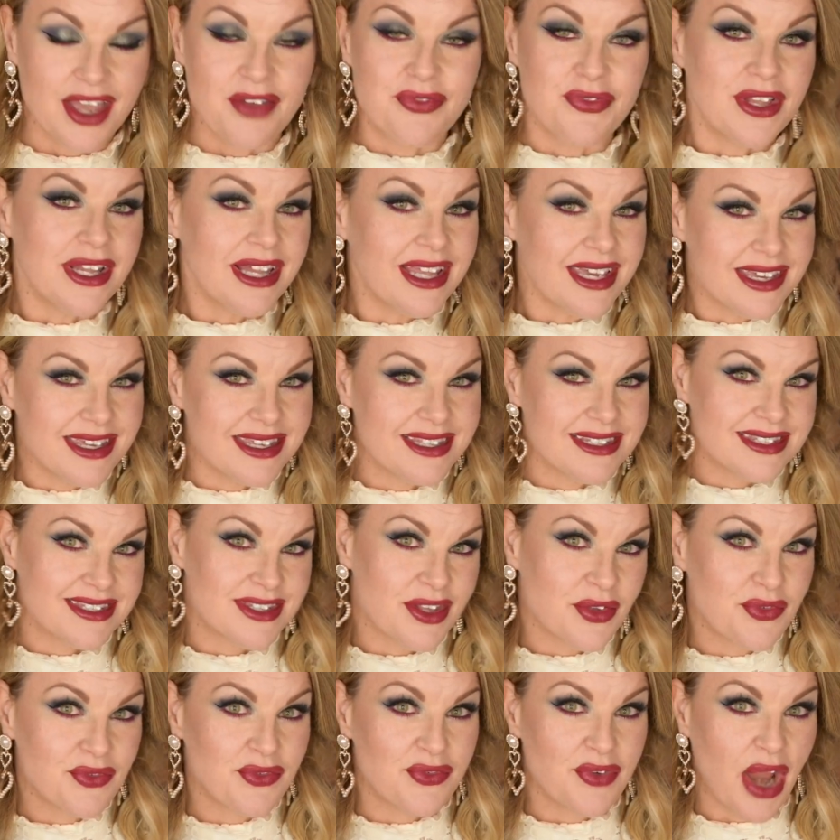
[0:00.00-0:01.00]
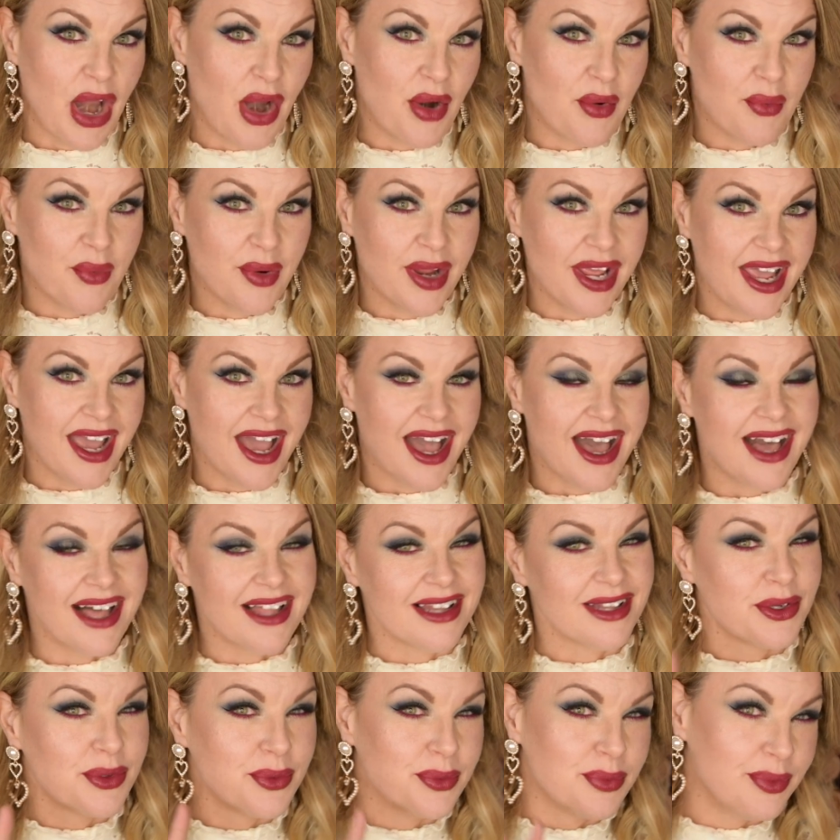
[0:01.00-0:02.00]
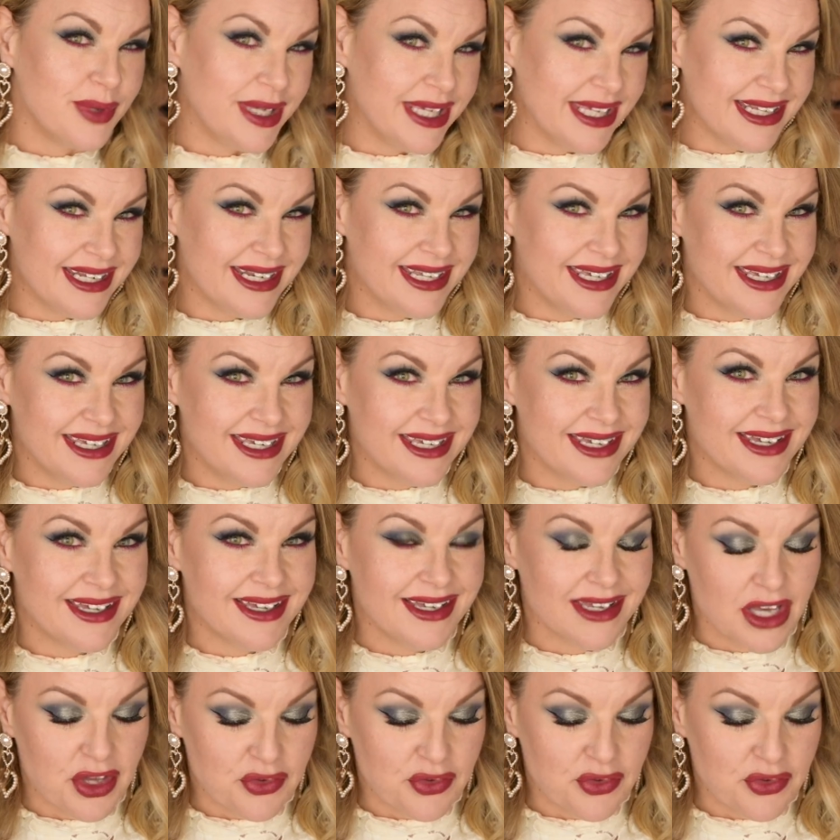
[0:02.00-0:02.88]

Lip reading: I feel like it's very Halloween-y.